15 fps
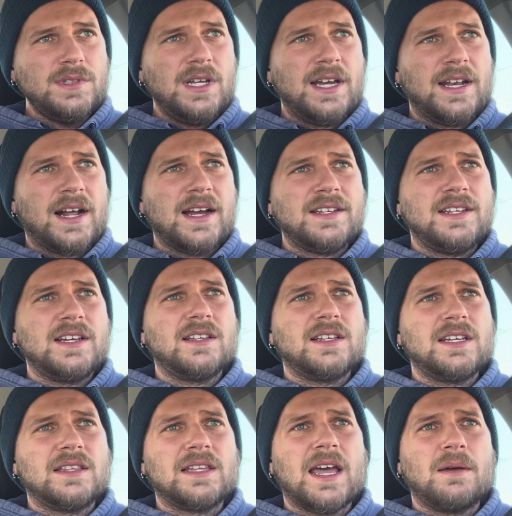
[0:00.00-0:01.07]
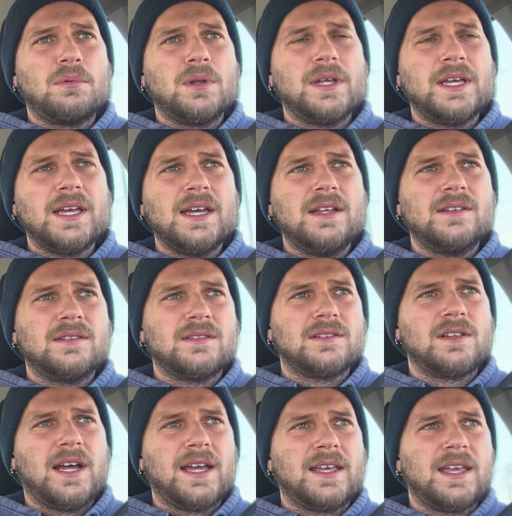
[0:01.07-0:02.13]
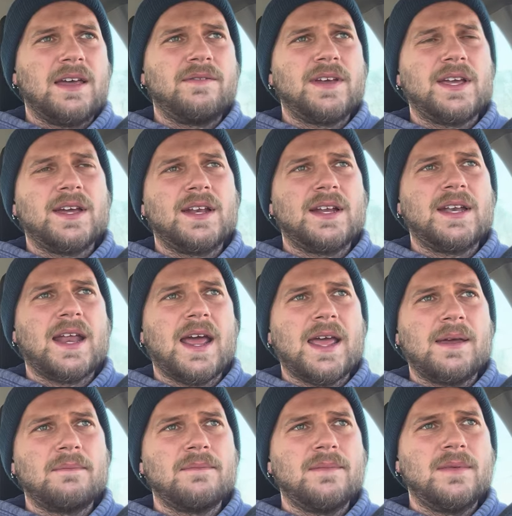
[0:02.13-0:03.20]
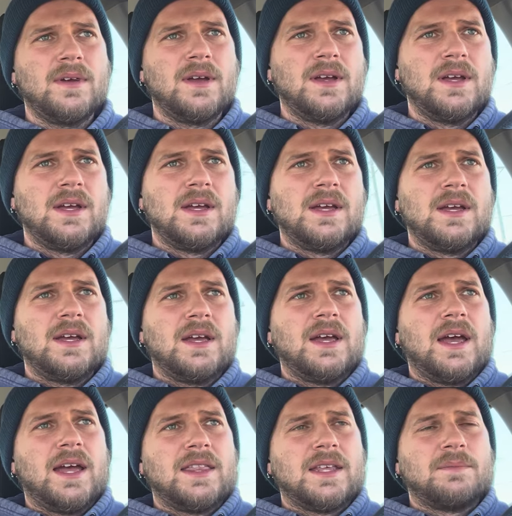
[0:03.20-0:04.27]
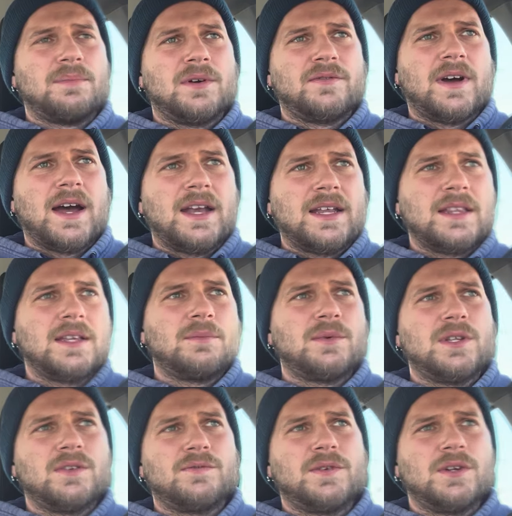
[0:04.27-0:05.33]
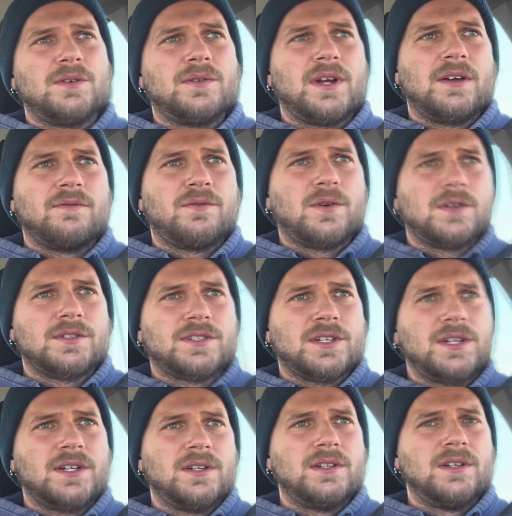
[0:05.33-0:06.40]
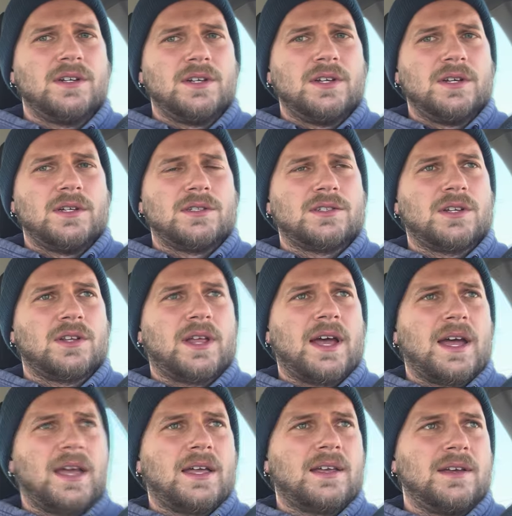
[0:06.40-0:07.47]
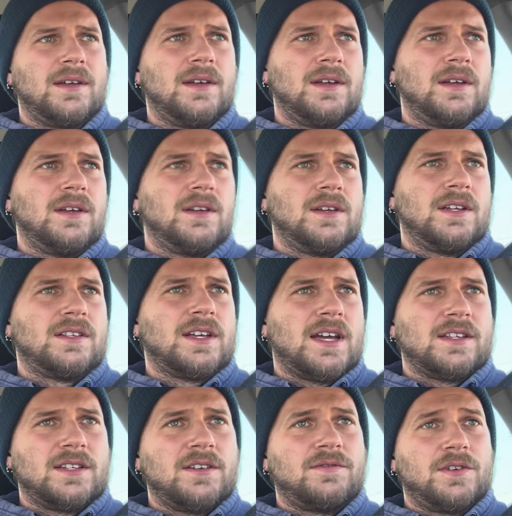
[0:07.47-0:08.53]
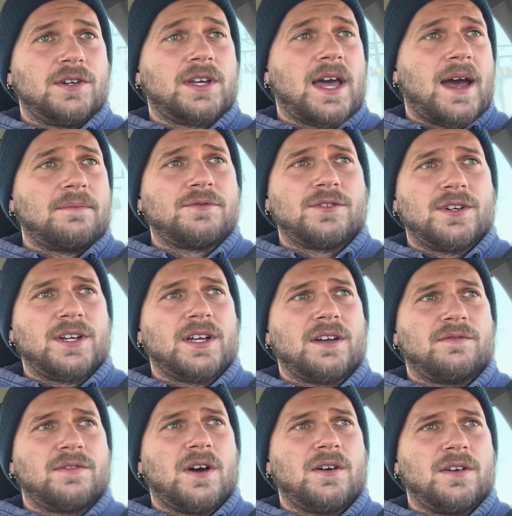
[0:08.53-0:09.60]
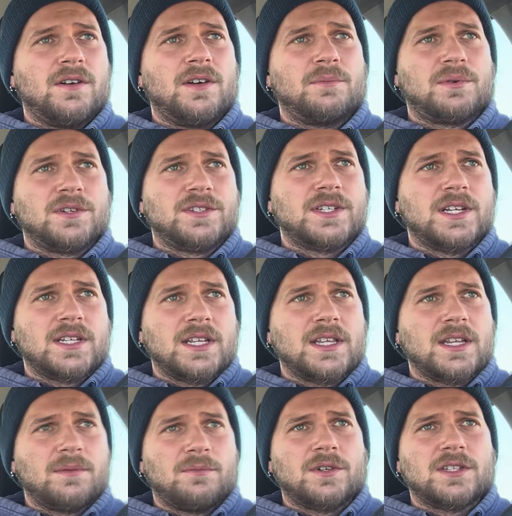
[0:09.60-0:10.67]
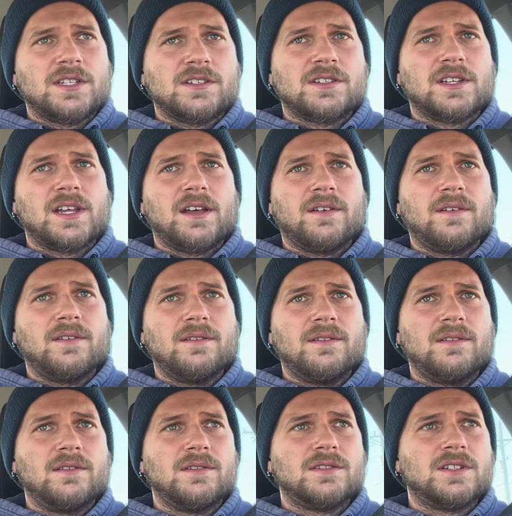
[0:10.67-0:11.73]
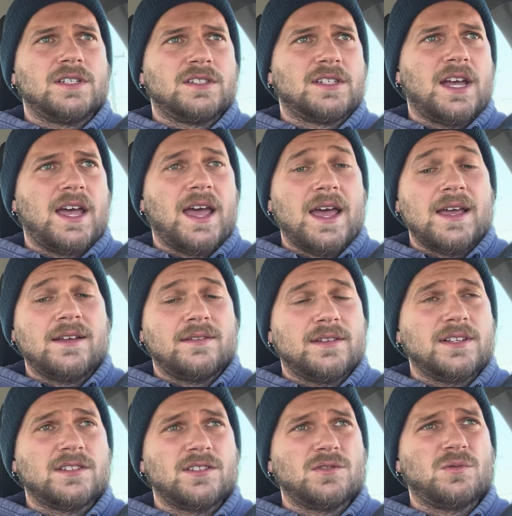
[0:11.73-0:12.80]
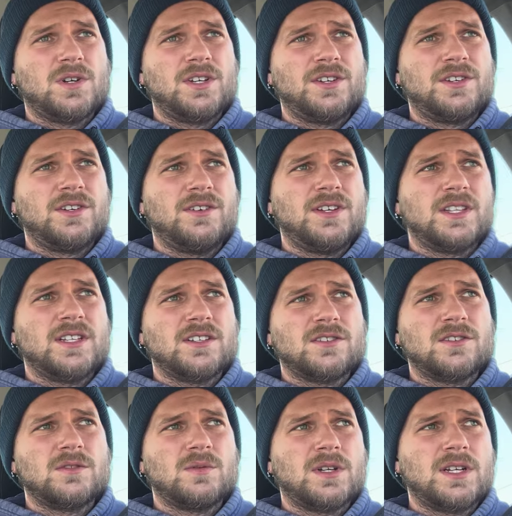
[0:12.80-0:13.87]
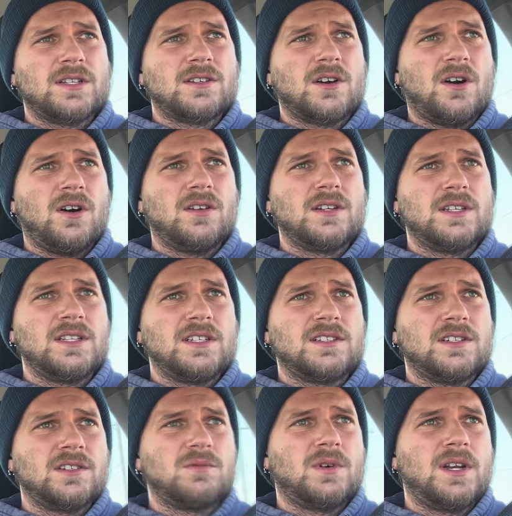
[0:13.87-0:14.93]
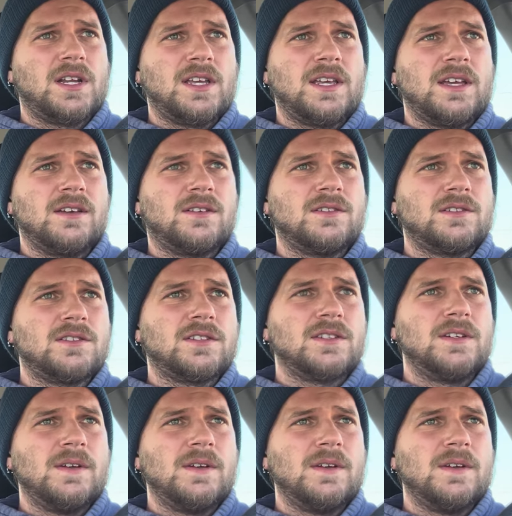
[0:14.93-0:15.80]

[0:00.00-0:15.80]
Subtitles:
and ideally labeling it, like giving it a name, and then providing them with a food reinforcer. So like, it's as if you're capturing a photo and presenting them with the still to say, hey, this is what you're doing, this is what it's called, and this is what it yields.